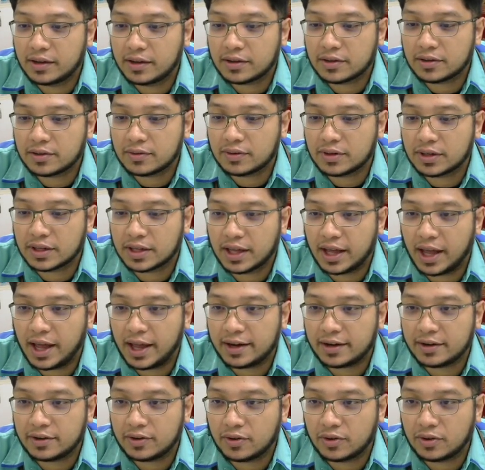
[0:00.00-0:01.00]
you will
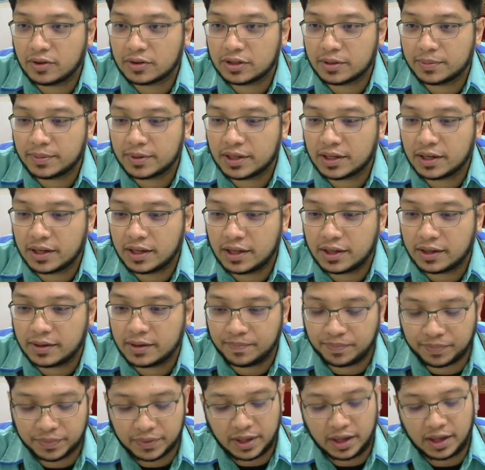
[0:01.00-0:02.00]
get your terminal here.
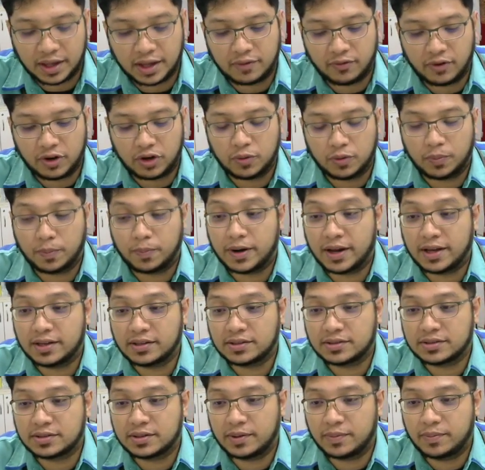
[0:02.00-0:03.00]
And when you
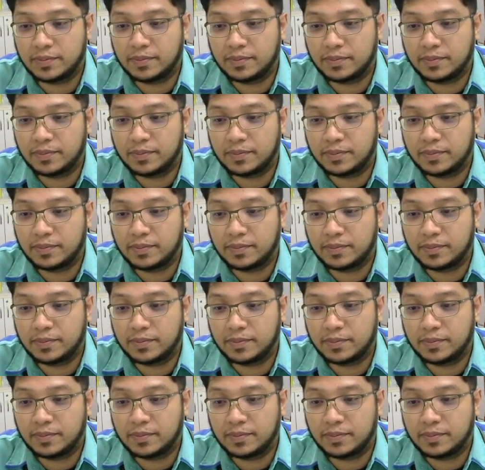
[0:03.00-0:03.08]
press